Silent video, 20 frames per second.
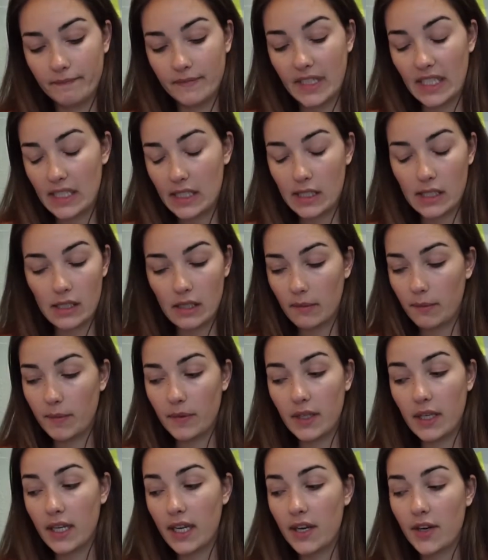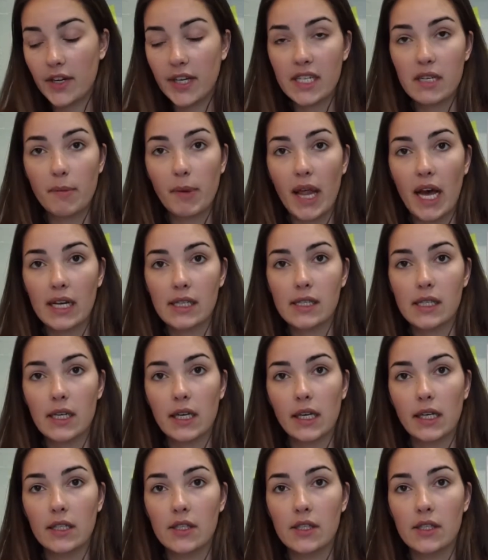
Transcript: adhering to plastic,